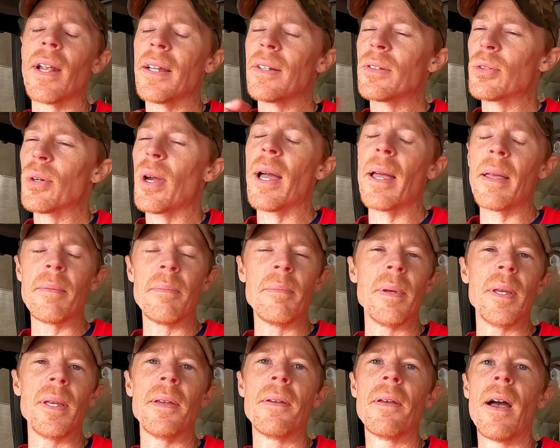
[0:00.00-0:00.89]
I try and
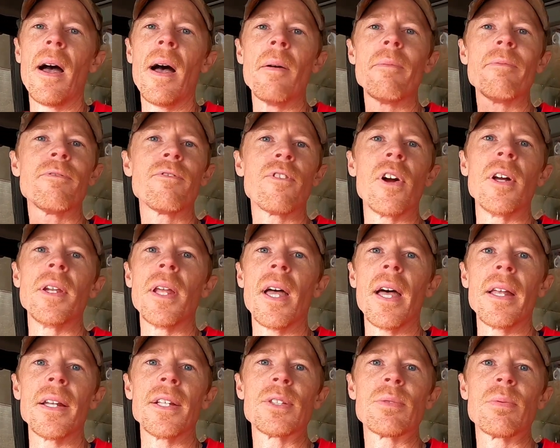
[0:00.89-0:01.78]
be upfront and
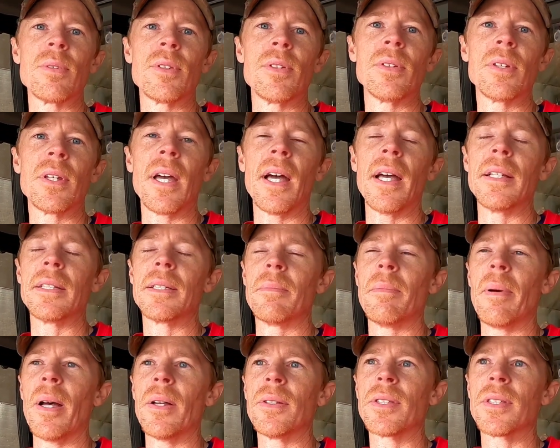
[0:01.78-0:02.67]
honest with you guys
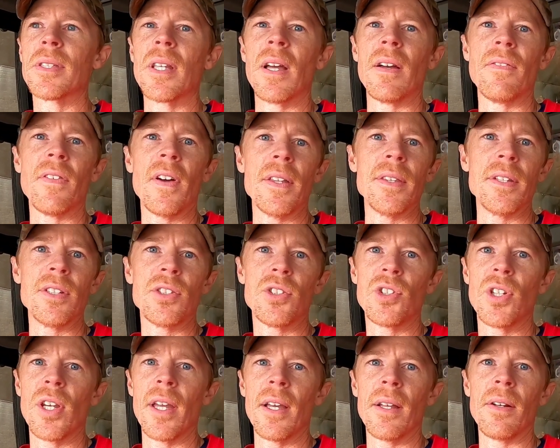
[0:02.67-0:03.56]
about stuff on this
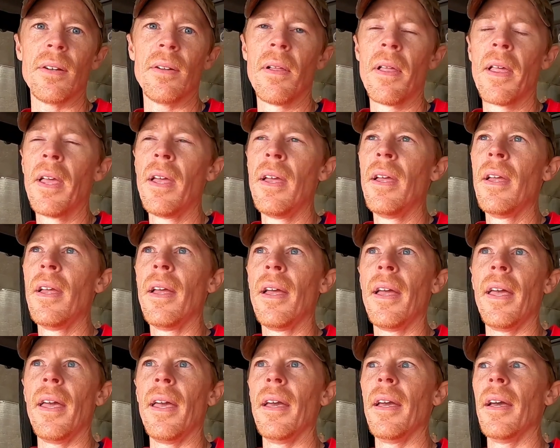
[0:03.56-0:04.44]
channel,
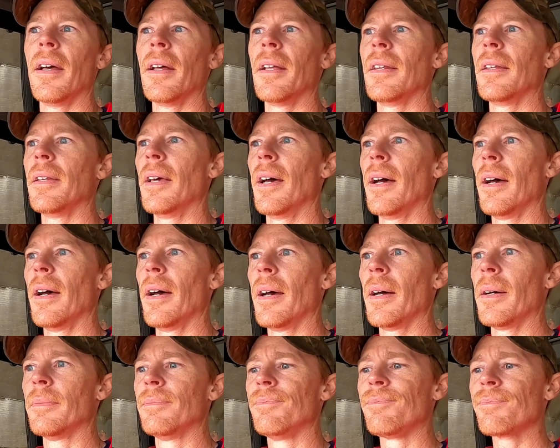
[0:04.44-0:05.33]
and
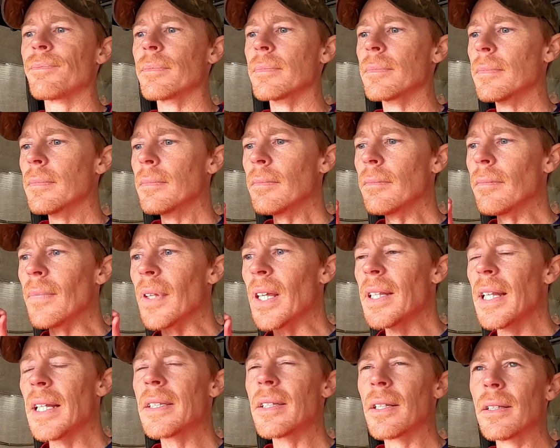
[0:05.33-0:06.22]

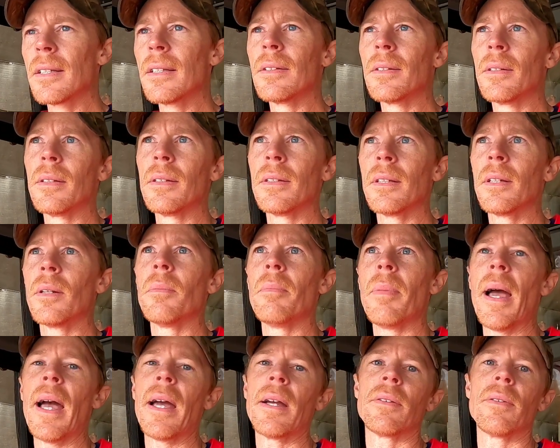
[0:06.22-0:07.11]
that's a little
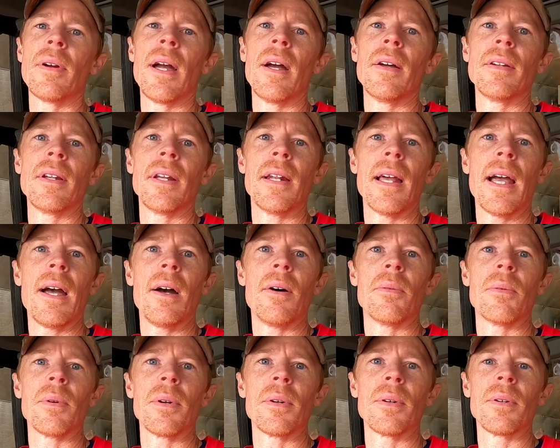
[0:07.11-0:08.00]
background on
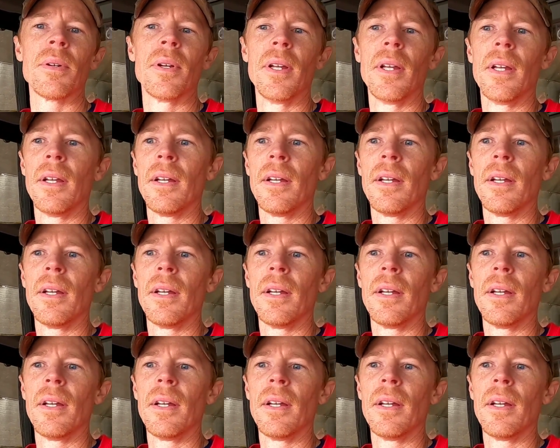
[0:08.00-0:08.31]
how we're